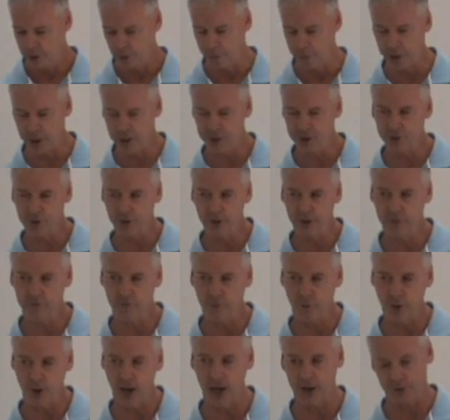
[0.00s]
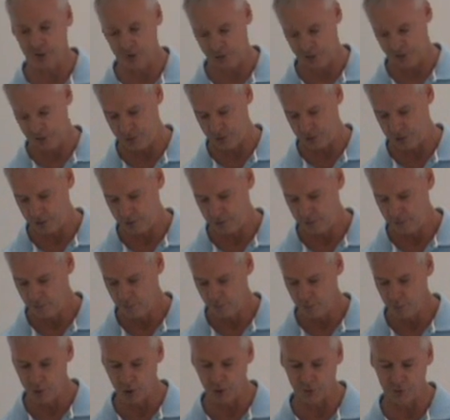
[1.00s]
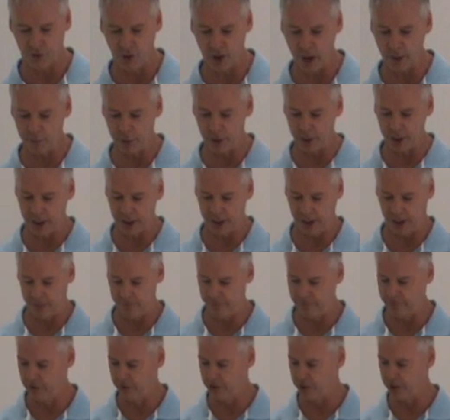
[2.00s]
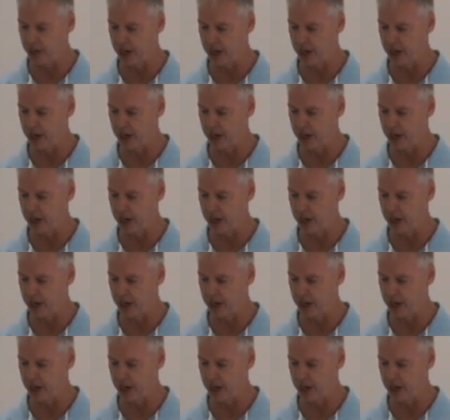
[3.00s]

The Ministry of Corrections does not believe